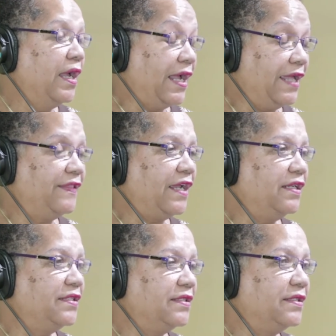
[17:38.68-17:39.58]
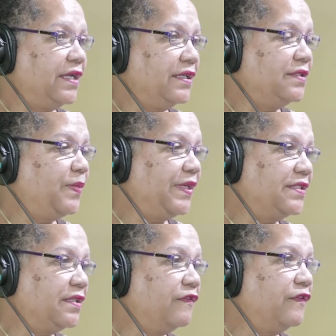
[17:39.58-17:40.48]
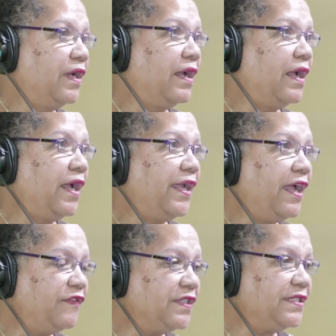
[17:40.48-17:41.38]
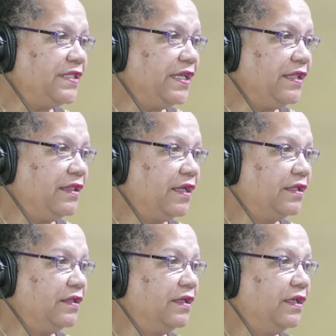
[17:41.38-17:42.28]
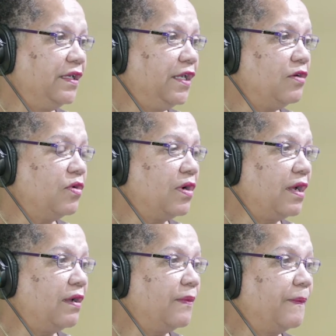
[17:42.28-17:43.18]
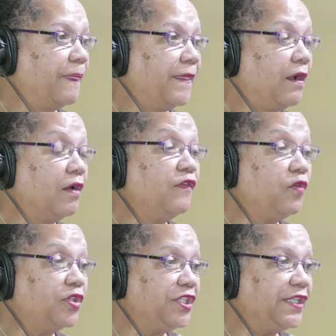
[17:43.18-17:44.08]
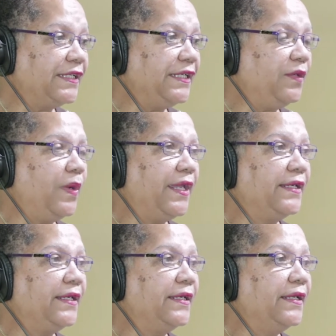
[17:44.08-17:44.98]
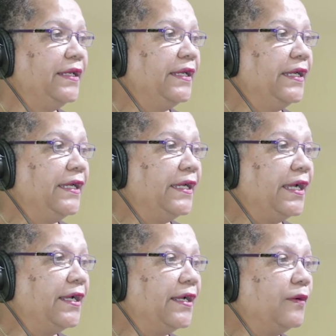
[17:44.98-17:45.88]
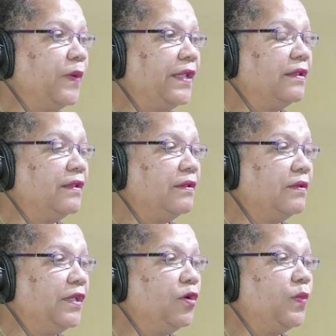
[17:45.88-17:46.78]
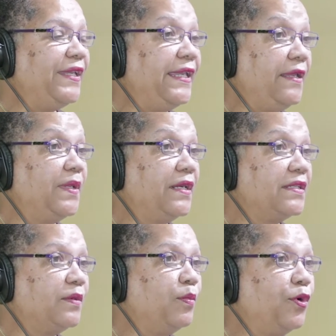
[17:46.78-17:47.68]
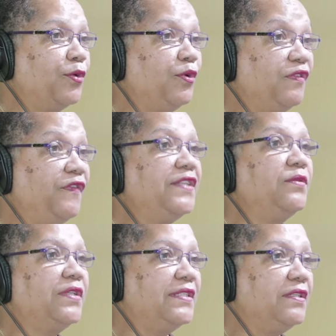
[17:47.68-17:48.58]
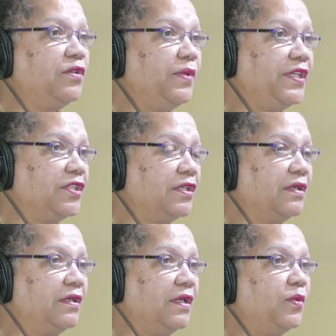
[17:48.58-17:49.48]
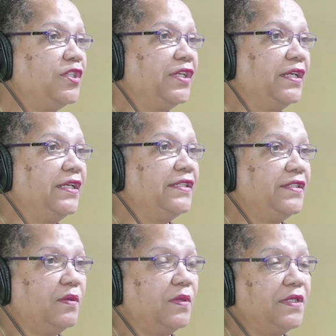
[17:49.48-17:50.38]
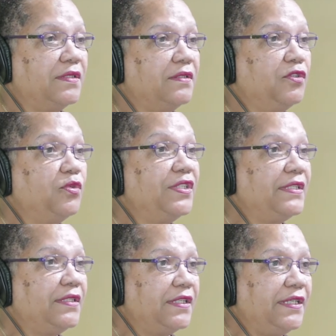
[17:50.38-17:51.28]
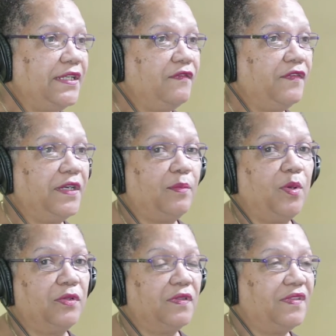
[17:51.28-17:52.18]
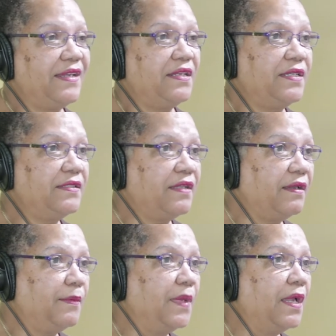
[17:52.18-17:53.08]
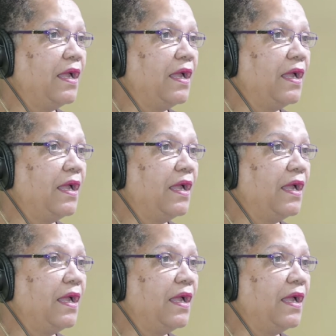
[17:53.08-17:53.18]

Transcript: And that is big stuff. I have to say that, unfortunately, when we came in as a board, we were faced with a situation in which Galicia was due to leave in about 10 days' time.